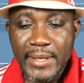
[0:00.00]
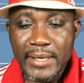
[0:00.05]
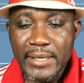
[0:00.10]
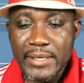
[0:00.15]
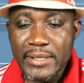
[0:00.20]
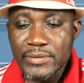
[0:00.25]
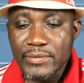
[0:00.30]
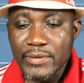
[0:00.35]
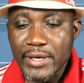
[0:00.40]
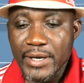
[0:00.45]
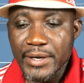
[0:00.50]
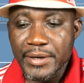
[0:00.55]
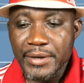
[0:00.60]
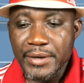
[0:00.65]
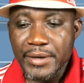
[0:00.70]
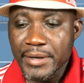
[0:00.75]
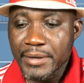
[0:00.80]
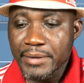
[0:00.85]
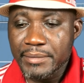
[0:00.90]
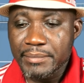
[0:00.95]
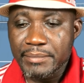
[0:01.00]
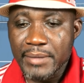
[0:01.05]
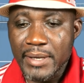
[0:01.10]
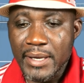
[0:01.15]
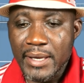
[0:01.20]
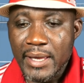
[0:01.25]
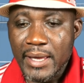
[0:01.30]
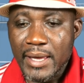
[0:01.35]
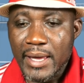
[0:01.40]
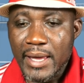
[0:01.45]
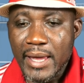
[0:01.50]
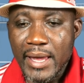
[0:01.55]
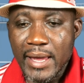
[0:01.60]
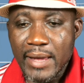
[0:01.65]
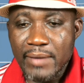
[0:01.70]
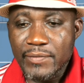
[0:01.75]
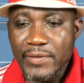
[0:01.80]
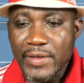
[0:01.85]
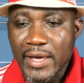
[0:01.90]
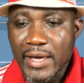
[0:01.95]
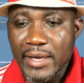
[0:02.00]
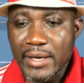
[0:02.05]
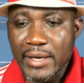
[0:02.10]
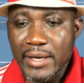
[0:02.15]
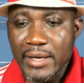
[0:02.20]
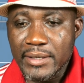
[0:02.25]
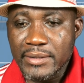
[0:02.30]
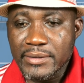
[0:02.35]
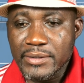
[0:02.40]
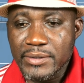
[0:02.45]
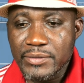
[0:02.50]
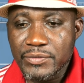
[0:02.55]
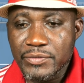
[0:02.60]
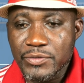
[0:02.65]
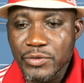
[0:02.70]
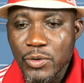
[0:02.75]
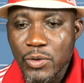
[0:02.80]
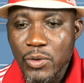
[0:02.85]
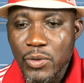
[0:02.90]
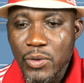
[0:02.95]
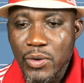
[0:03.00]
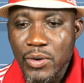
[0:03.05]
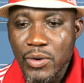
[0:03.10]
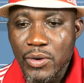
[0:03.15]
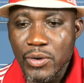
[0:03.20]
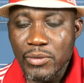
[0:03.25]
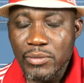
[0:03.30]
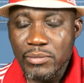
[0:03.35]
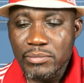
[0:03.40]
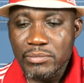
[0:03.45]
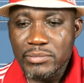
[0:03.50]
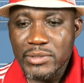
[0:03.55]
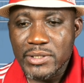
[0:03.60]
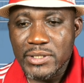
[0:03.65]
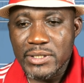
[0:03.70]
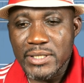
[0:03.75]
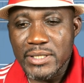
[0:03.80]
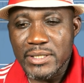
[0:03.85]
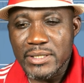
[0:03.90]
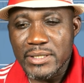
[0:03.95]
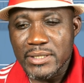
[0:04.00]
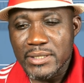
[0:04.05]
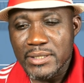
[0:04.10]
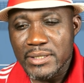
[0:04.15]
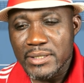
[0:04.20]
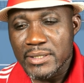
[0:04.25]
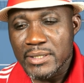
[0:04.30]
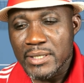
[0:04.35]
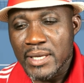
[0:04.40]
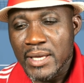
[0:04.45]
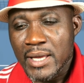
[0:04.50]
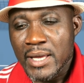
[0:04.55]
it is very good, I have done it since